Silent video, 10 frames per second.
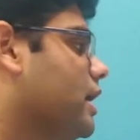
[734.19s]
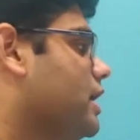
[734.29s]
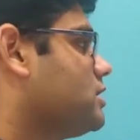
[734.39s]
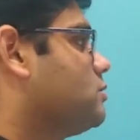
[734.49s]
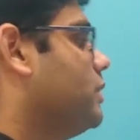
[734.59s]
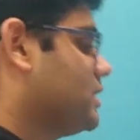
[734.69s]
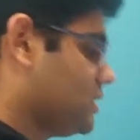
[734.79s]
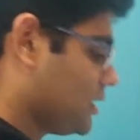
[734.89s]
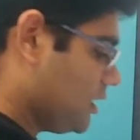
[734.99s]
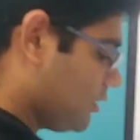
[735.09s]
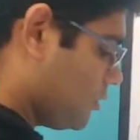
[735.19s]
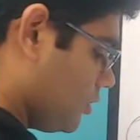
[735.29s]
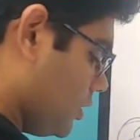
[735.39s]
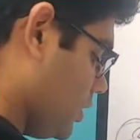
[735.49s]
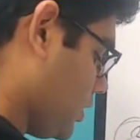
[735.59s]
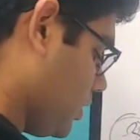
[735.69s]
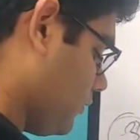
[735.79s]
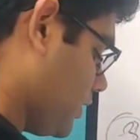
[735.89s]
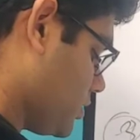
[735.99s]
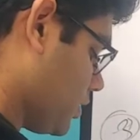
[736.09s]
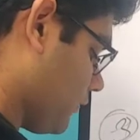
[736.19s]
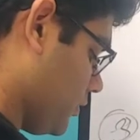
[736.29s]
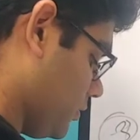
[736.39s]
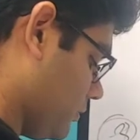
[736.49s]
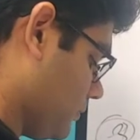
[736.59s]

It's basically called keyword stuffing.